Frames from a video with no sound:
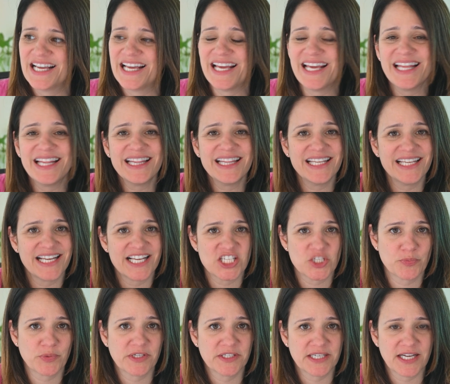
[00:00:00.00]
in the
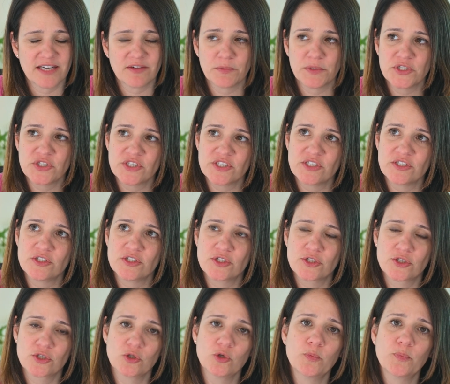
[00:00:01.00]
Esplanade, which is a
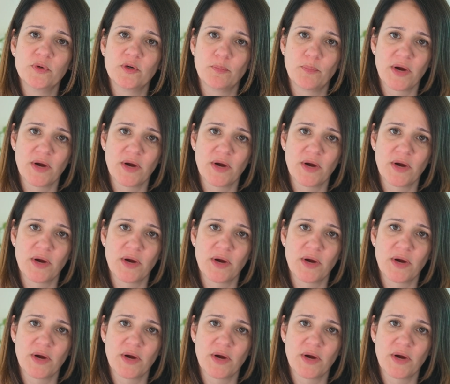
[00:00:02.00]
super